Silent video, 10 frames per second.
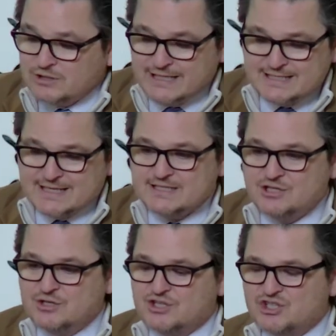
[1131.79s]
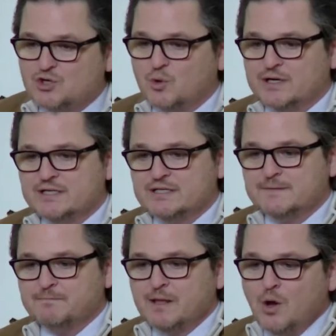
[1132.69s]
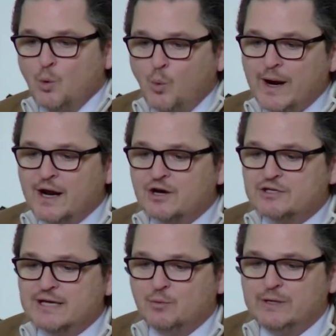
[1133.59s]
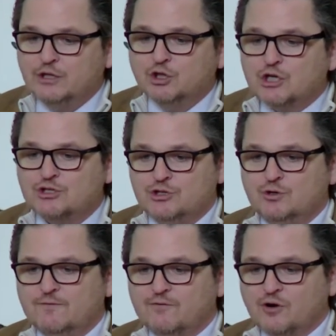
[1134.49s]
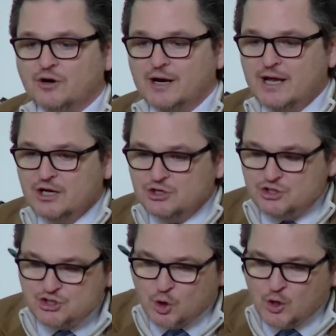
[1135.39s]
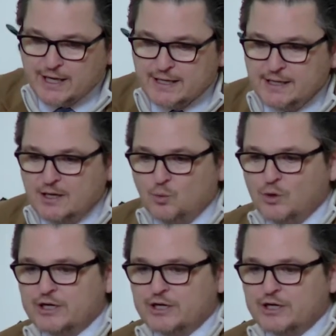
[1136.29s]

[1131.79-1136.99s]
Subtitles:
Which leads us to the source. Where can we look to for joy?